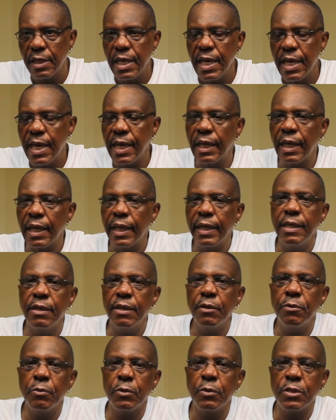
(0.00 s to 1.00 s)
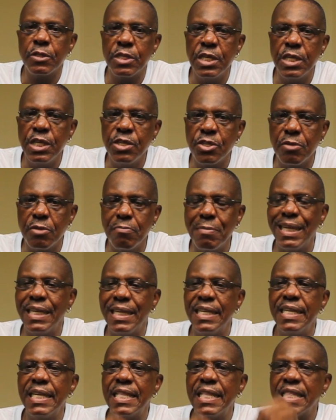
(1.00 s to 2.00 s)
And Linda was teaching
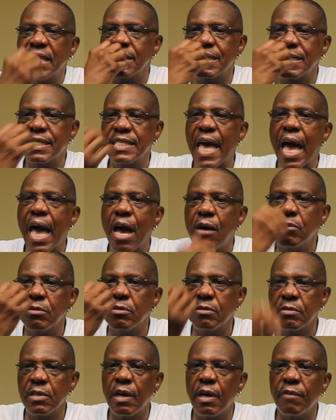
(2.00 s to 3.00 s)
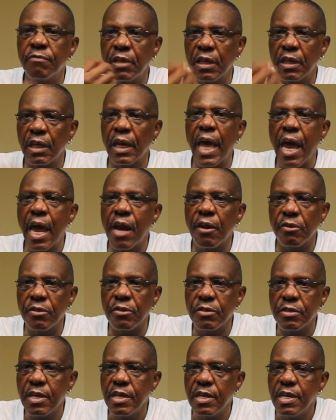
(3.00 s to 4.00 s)
me the sounds of the
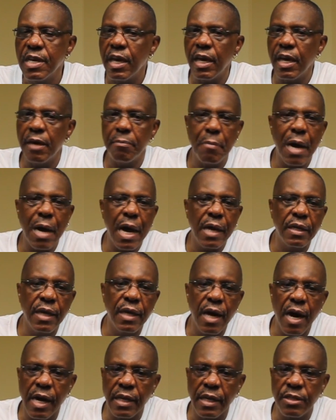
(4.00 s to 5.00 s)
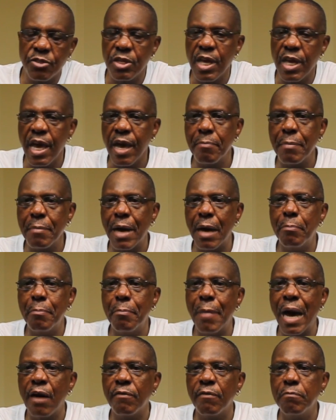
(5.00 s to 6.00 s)
letters. And my God, she had my
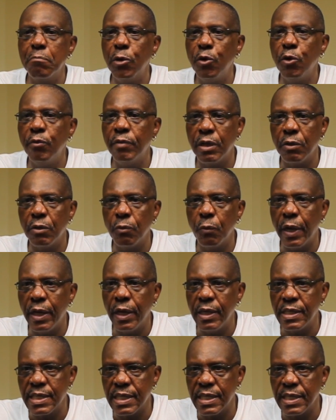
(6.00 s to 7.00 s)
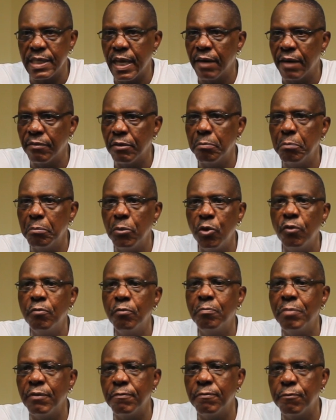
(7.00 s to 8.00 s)
mouth moving in ways that never moved
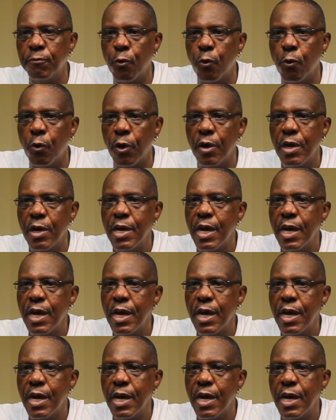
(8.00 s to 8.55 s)
before.